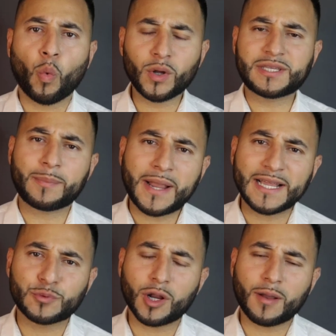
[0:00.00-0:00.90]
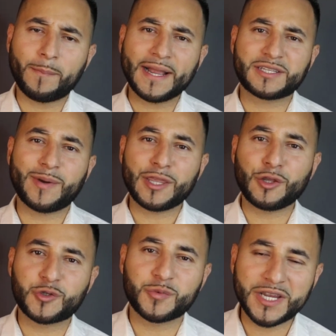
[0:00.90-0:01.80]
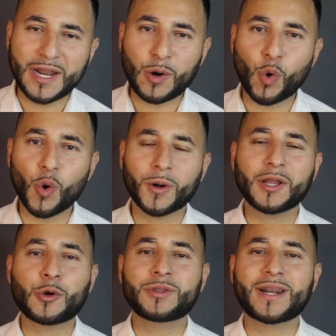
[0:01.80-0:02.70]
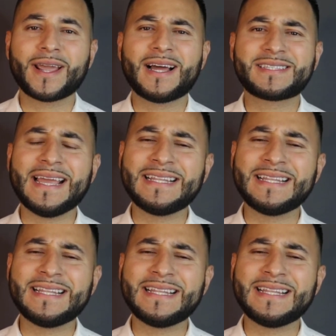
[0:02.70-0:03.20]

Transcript: What's up, guys? Welcome back to my YouTube channel, Jorge Contreras,